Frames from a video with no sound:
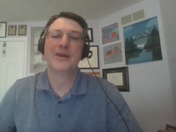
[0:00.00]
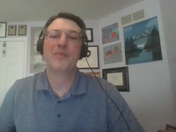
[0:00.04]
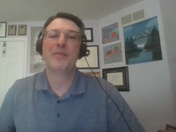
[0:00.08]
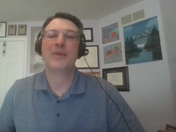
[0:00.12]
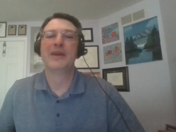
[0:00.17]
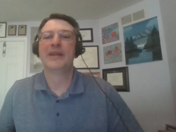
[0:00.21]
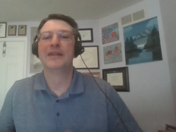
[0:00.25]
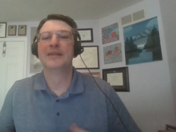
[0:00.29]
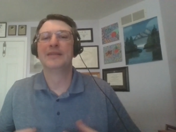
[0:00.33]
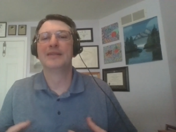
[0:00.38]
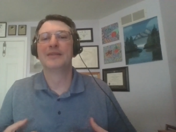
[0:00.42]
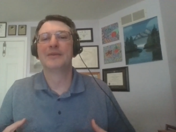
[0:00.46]

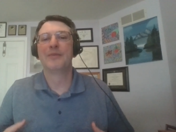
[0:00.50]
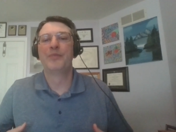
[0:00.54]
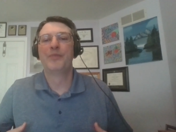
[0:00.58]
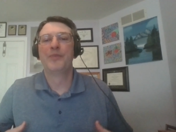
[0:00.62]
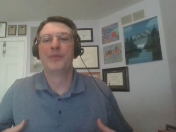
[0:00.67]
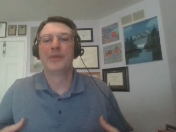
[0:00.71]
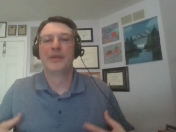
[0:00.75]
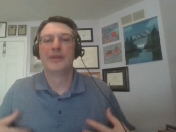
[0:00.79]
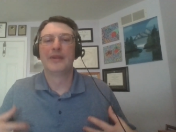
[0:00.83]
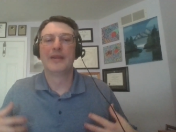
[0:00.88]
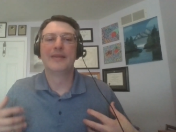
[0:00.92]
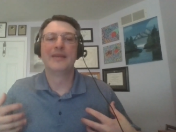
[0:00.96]
means
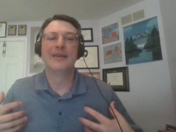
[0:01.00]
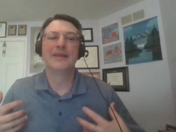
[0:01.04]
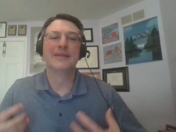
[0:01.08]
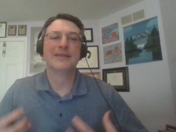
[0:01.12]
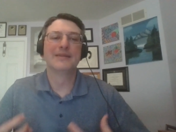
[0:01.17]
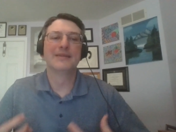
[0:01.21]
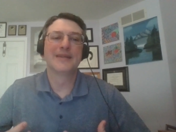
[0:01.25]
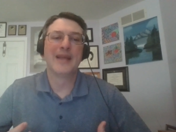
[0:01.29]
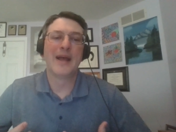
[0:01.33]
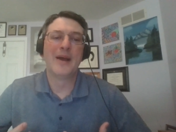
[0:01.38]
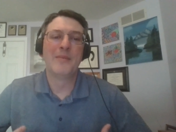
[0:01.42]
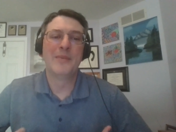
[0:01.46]
that the
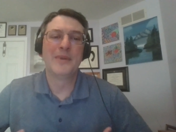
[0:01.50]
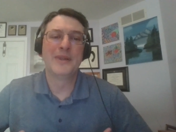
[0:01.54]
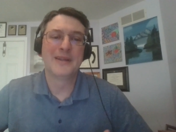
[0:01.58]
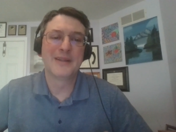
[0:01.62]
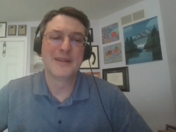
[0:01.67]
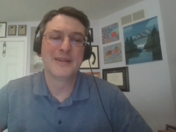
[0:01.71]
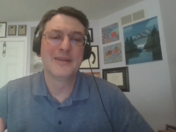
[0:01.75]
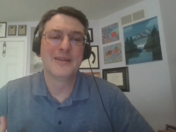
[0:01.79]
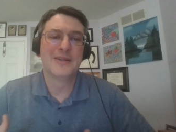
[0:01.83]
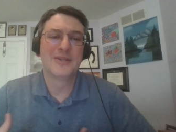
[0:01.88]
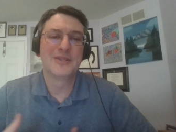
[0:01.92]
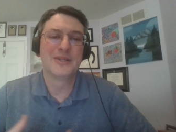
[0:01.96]
insomnia
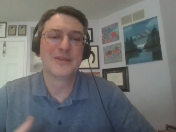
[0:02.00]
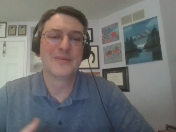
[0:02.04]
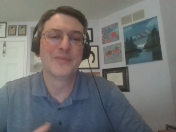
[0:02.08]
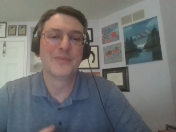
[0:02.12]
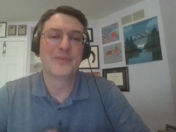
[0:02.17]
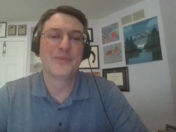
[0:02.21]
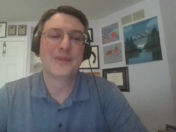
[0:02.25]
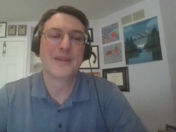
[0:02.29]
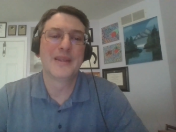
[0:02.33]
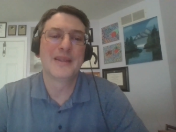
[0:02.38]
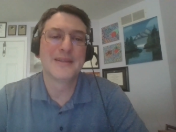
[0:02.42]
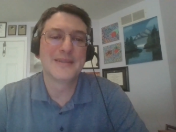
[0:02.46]
condition
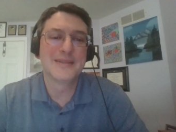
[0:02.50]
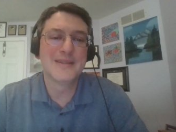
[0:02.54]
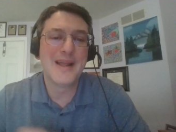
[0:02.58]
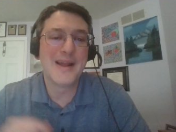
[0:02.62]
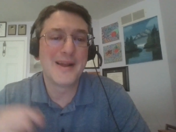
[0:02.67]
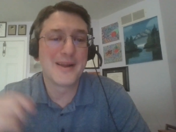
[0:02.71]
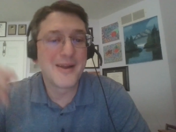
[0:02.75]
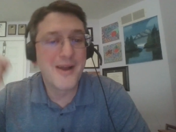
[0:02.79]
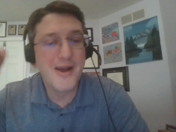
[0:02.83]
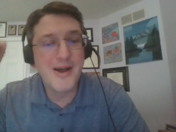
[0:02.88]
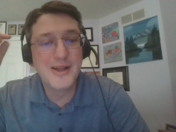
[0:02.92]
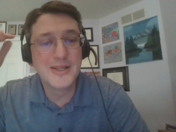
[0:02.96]
is
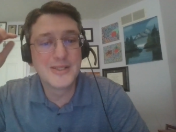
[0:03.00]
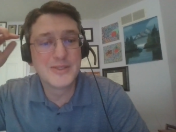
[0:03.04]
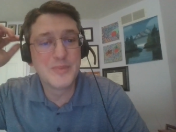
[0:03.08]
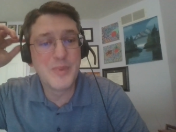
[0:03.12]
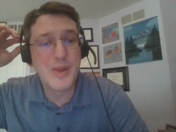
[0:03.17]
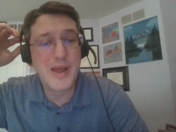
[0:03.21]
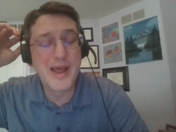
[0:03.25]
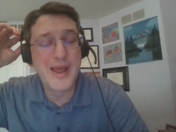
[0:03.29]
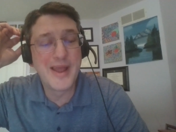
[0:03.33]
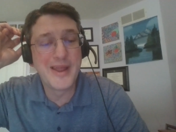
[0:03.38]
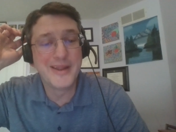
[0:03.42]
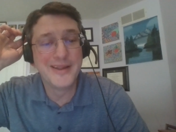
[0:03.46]
not caused
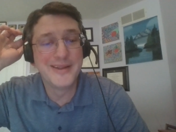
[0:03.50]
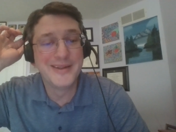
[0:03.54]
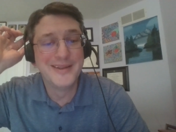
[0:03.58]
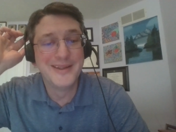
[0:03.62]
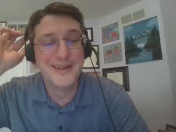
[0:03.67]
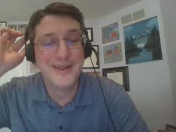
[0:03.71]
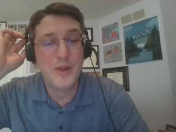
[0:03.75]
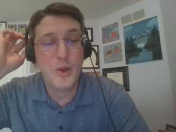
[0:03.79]
by